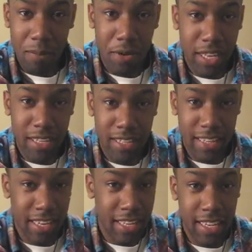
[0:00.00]
put it
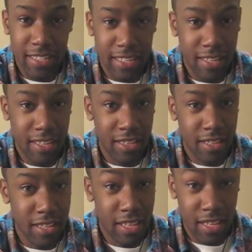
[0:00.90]
any easier
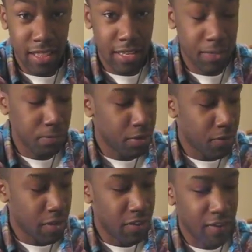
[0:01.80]
than this,
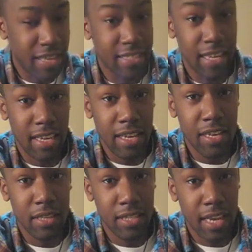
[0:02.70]
but whenever I say
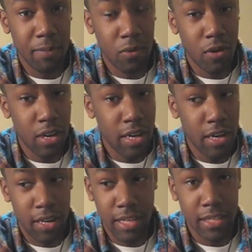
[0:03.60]
E shape
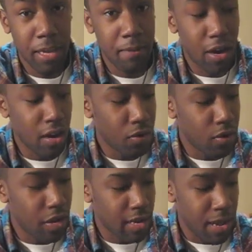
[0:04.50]
chord, E shape bar
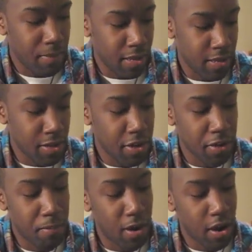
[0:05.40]
chord, I mean that you're
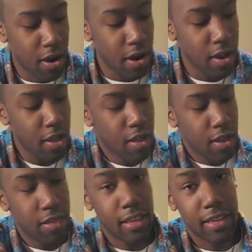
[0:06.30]
gonna bar
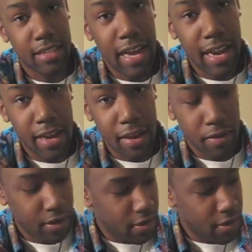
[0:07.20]
the entire